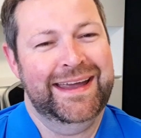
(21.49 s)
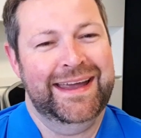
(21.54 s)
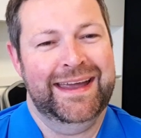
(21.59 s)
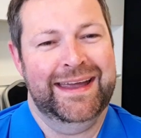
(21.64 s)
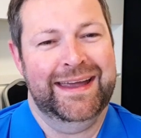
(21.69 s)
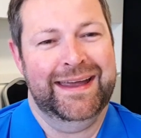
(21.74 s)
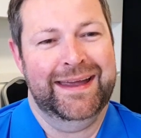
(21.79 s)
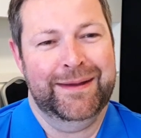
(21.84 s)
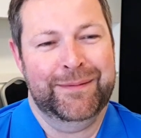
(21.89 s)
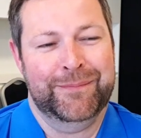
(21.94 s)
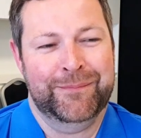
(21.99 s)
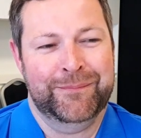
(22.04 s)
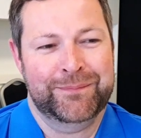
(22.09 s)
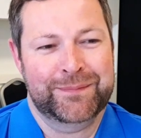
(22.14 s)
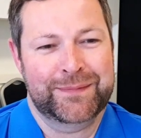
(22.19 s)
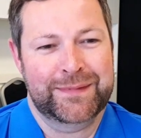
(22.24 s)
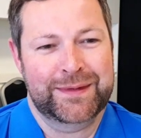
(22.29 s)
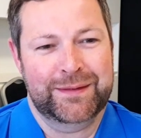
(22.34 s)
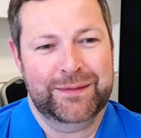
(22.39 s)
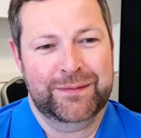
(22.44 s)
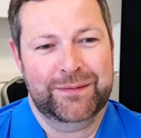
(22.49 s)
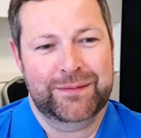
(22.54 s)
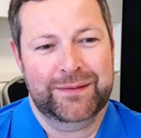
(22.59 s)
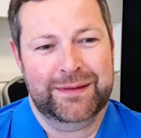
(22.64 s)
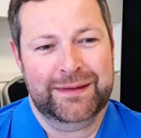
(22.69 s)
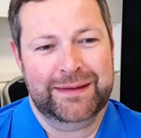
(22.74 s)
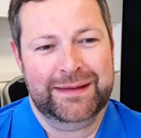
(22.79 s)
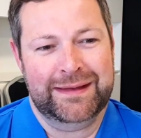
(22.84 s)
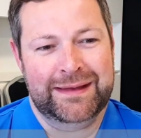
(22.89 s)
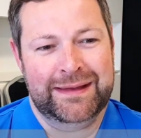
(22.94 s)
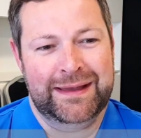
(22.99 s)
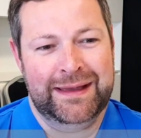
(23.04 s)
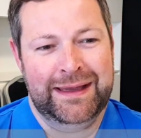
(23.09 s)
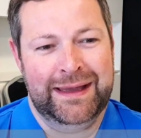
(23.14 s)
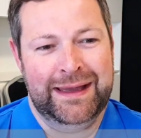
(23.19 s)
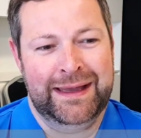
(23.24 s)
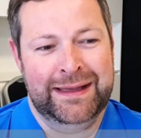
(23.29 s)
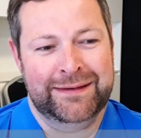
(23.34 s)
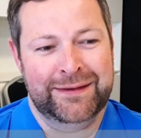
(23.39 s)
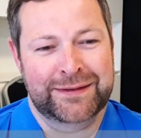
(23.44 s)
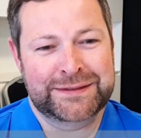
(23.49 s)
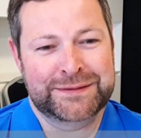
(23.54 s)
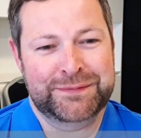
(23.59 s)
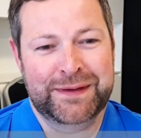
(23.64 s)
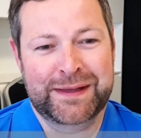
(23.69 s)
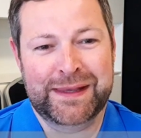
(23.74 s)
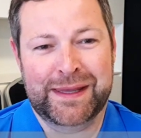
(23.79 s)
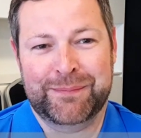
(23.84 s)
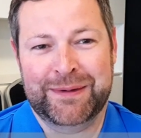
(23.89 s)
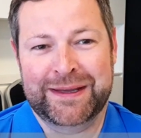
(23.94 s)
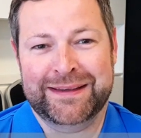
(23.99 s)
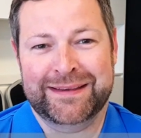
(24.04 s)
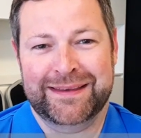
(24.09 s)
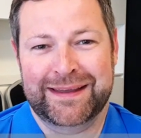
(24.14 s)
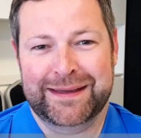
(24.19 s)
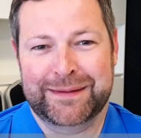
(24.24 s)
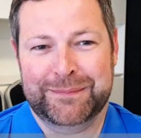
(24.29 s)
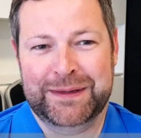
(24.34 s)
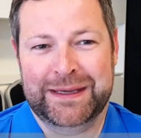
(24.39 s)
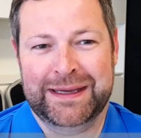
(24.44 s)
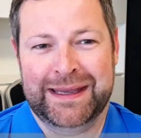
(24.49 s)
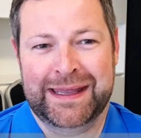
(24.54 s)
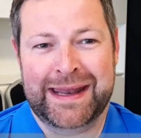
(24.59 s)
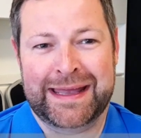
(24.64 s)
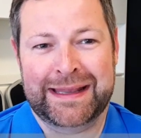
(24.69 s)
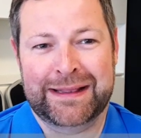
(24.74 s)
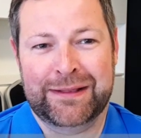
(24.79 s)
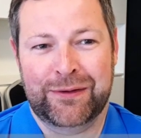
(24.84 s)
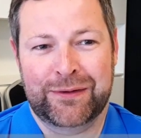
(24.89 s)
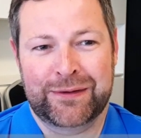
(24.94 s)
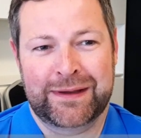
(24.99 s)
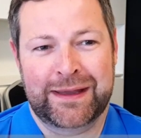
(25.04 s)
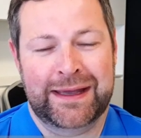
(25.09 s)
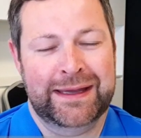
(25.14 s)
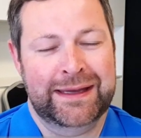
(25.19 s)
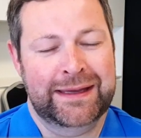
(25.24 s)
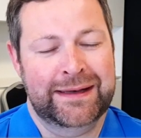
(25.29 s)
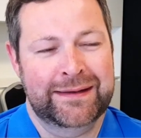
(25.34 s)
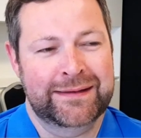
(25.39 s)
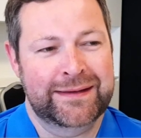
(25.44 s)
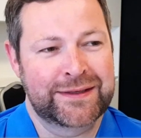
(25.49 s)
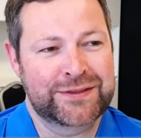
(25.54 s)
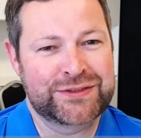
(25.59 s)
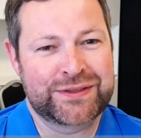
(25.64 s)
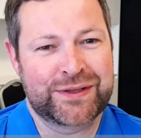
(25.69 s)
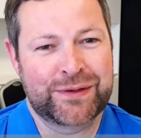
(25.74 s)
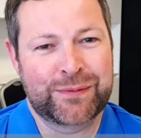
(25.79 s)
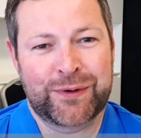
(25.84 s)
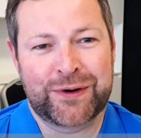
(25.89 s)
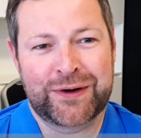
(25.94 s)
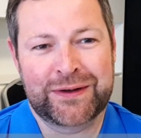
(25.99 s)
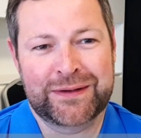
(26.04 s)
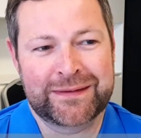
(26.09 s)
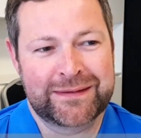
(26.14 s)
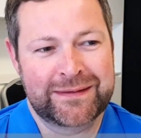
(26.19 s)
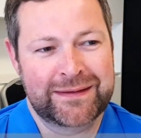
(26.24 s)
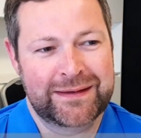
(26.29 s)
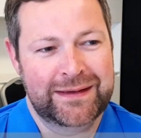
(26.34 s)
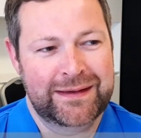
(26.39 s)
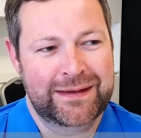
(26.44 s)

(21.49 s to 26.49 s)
It does feel a bit like being an analog guy in a digital world,